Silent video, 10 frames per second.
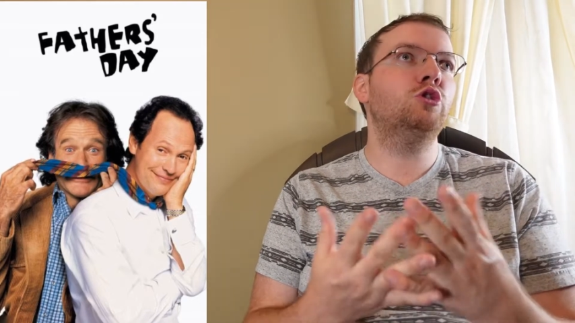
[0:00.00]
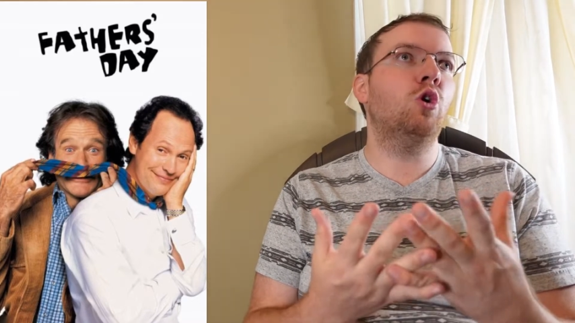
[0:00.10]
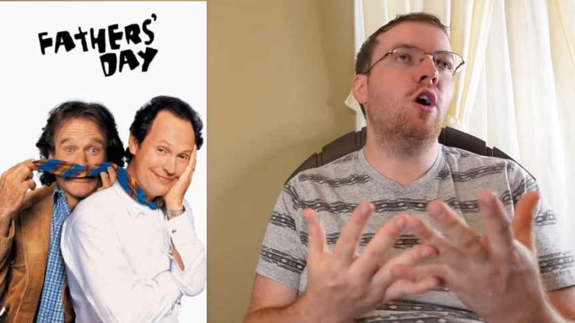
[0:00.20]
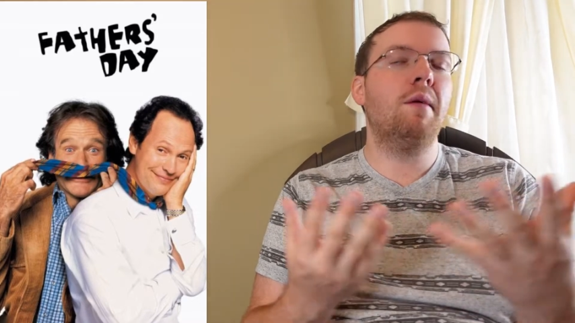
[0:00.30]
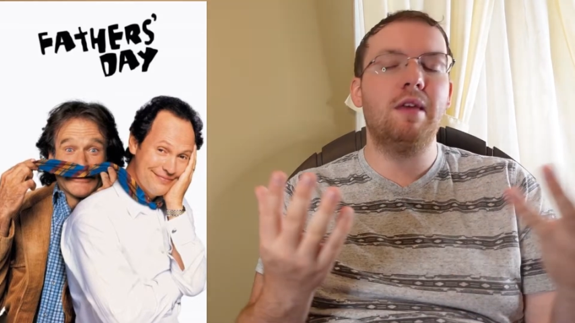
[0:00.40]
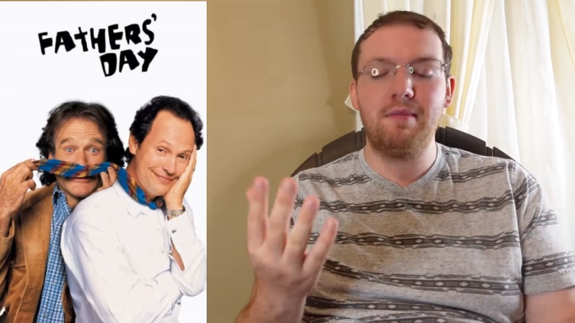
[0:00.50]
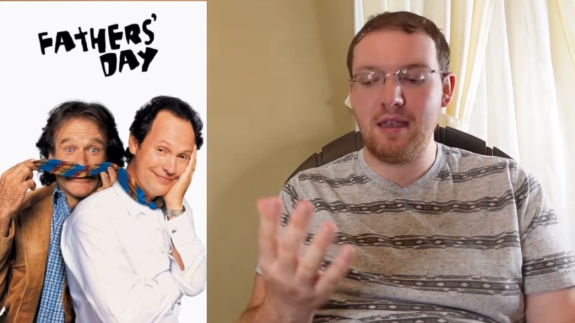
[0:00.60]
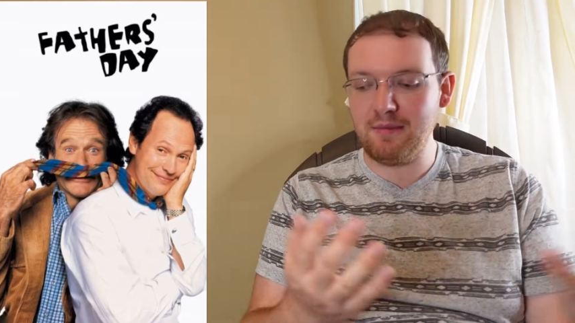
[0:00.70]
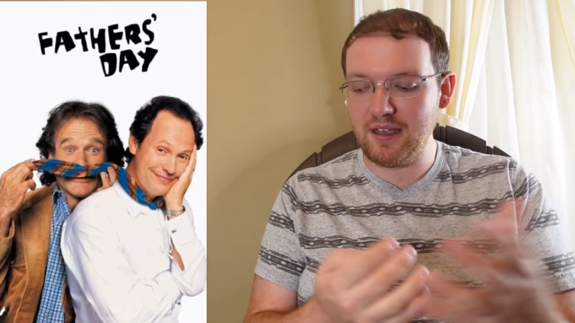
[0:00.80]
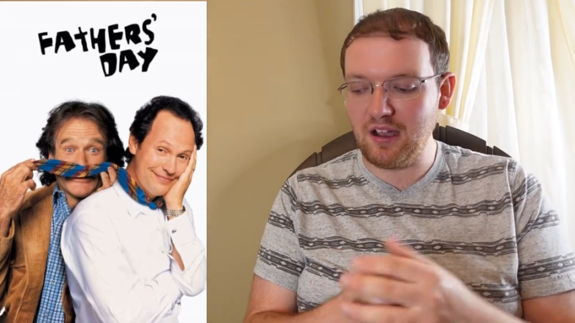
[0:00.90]
Speaker 1: charm that
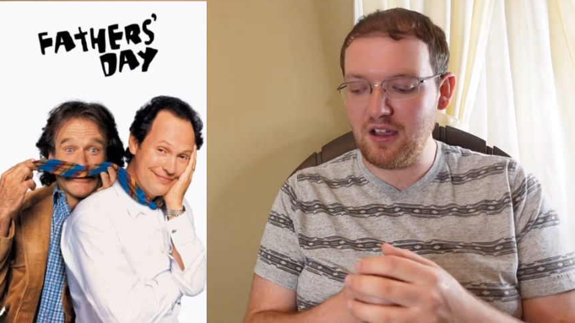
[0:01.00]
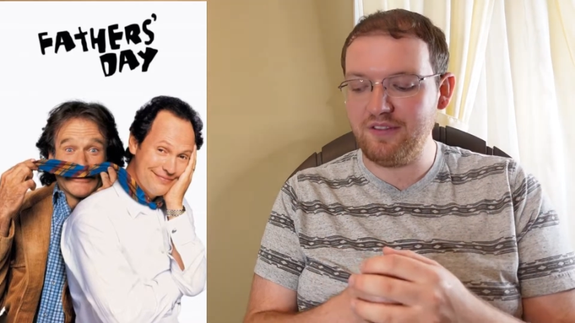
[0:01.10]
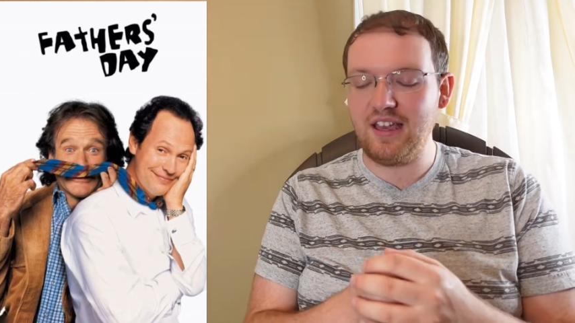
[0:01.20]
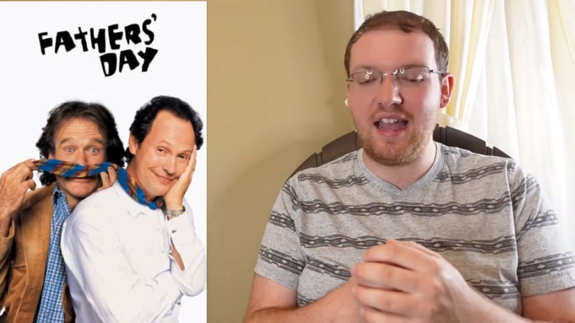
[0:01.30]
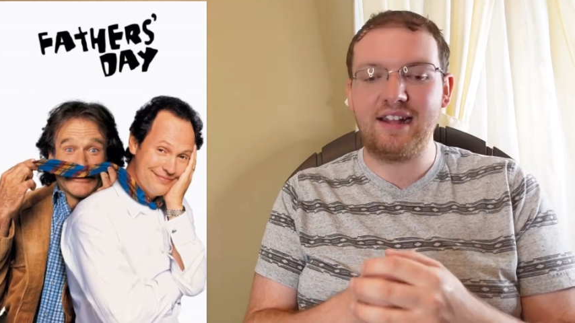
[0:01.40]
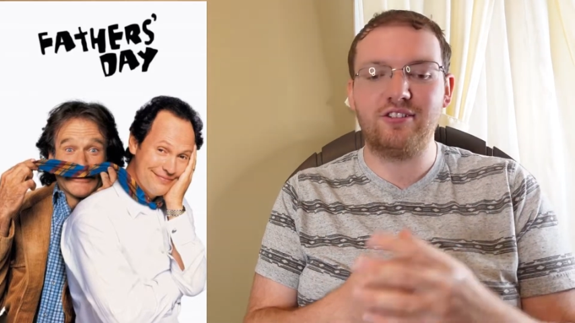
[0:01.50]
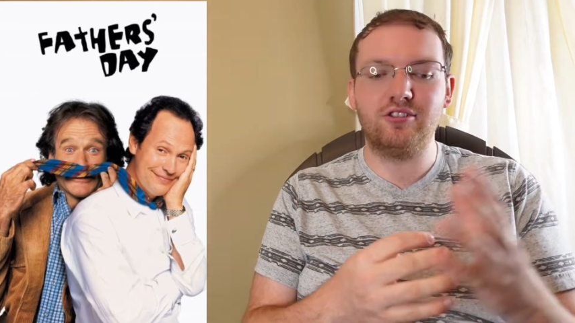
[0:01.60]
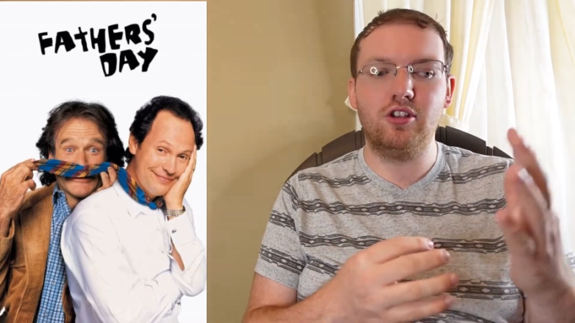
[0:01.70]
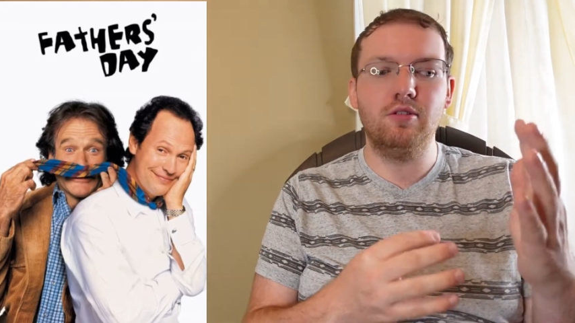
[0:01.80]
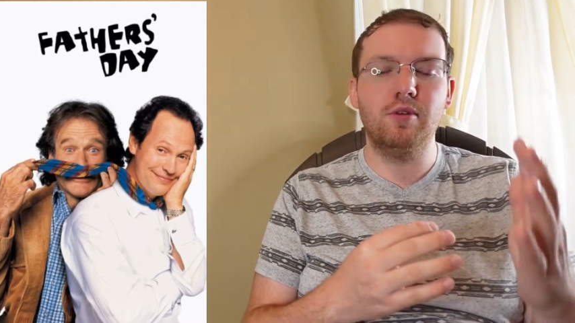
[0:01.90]
made me love the actor
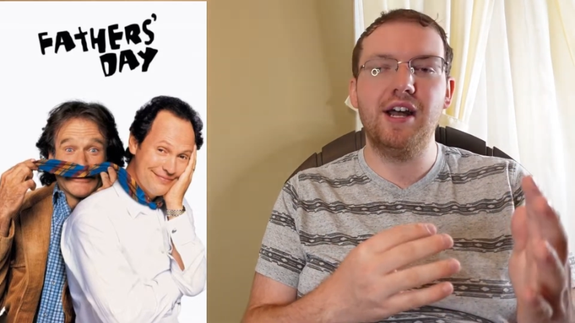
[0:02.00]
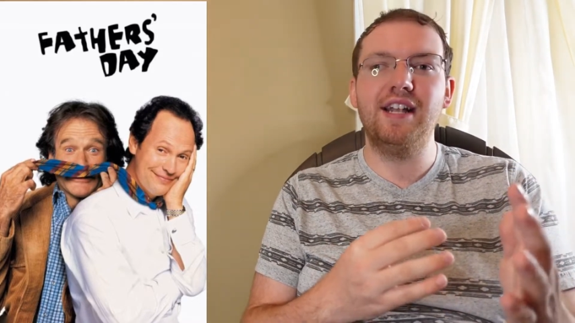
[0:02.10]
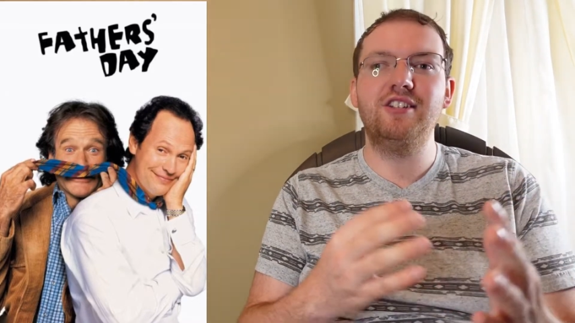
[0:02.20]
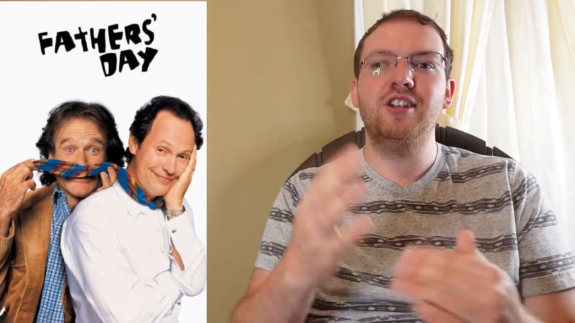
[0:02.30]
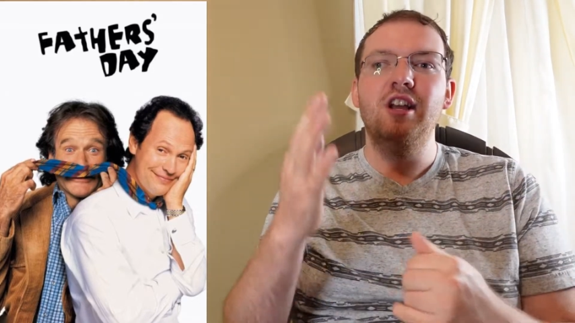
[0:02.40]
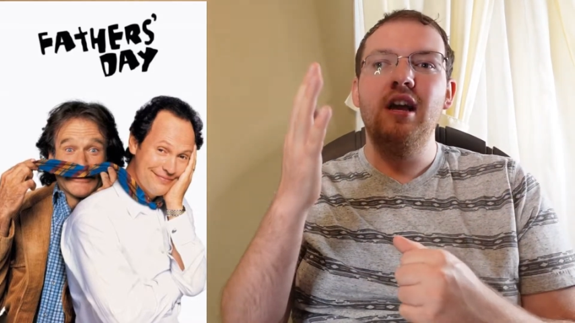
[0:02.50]
so much.